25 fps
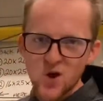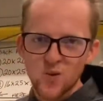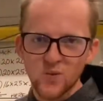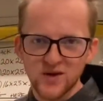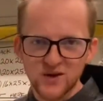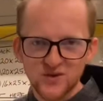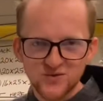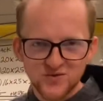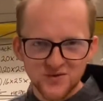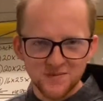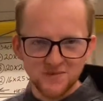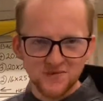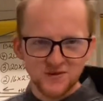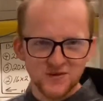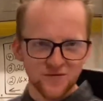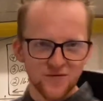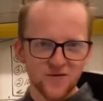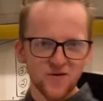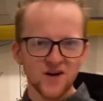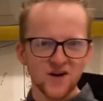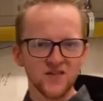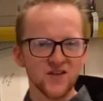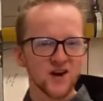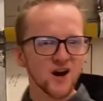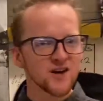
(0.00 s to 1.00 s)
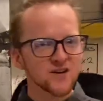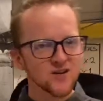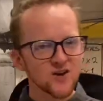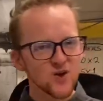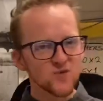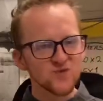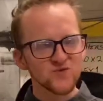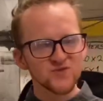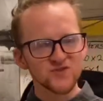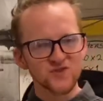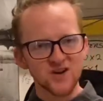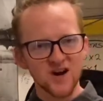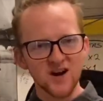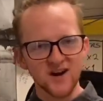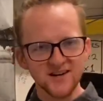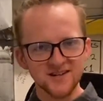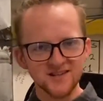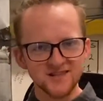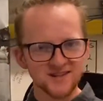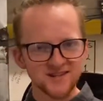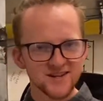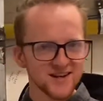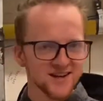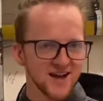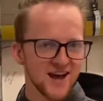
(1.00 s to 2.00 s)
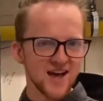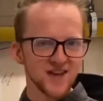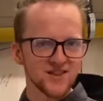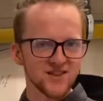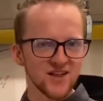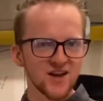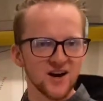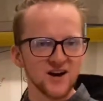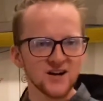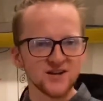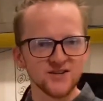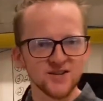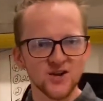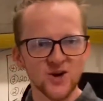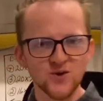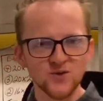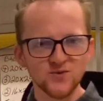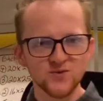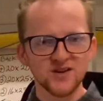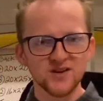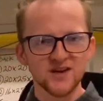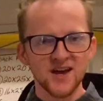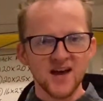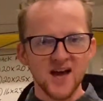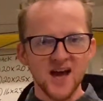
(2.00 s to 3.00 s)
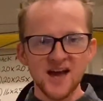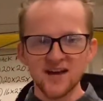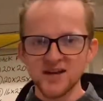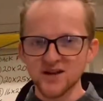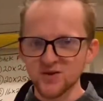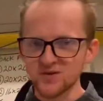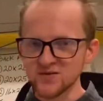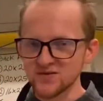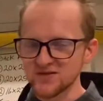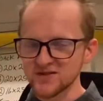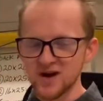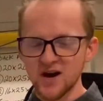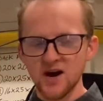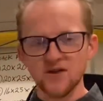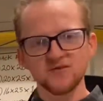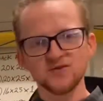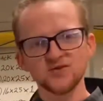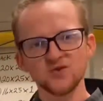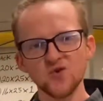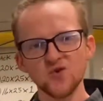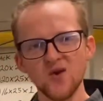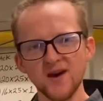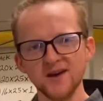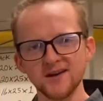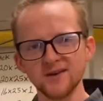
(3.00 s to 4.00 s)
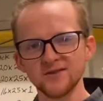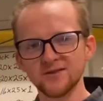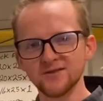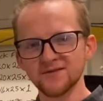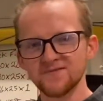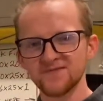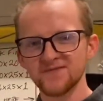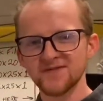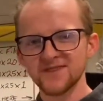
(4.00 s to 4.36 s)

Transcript: We use them to find the unknown sides and the unknown angles of a triangle.